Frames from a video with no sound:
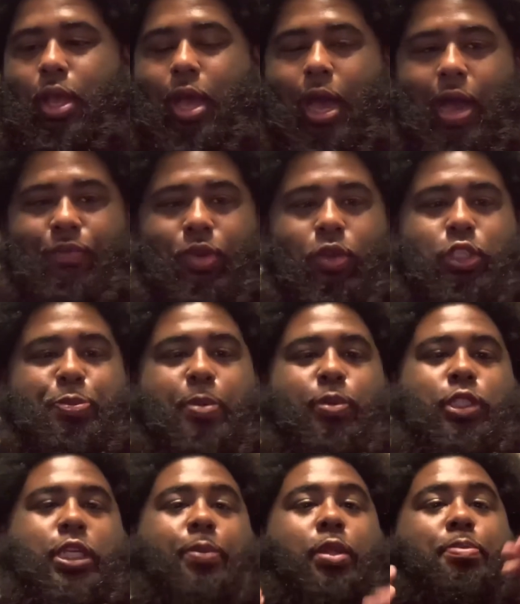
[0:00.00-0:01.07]
I've noticed people
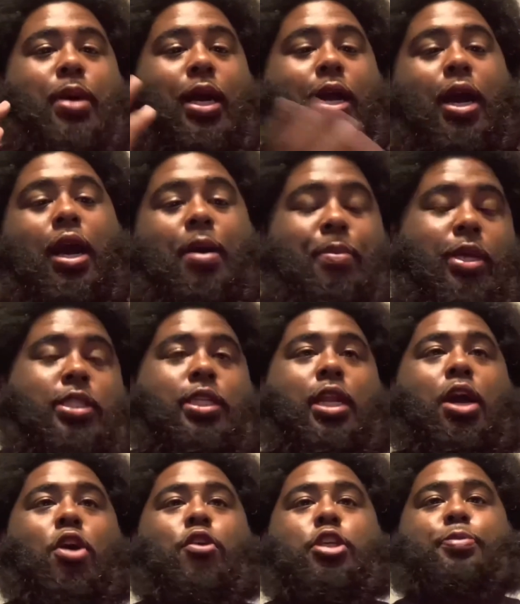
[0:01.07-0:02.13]
jumped in my comments and they
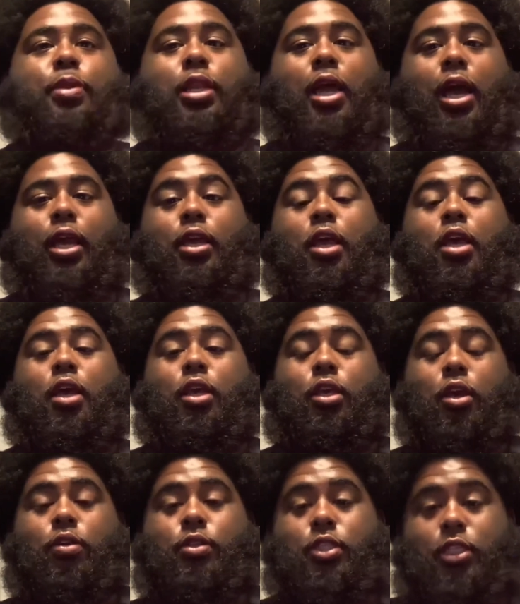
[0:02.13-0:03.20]
always be like,
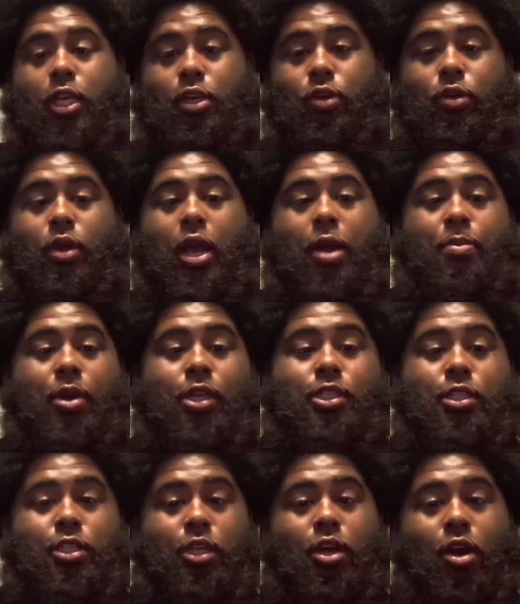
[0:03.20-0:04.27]
yo, Silk, how much
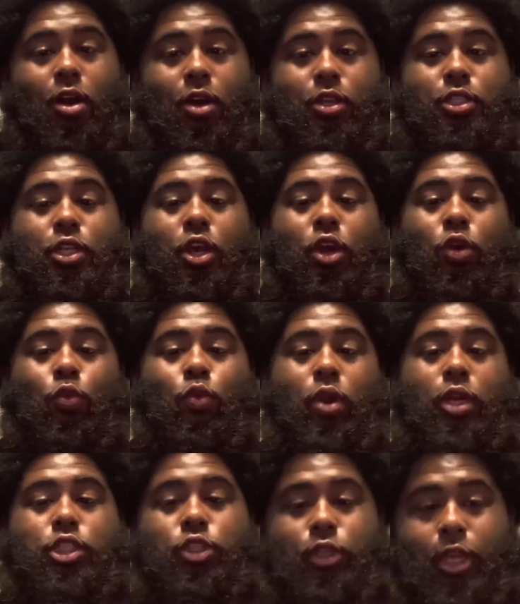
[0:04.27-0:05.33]
does it cost? Where
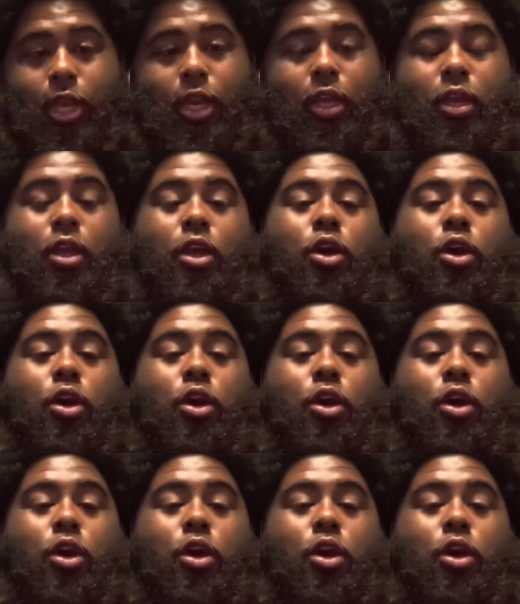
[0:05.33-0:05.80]
did you get it?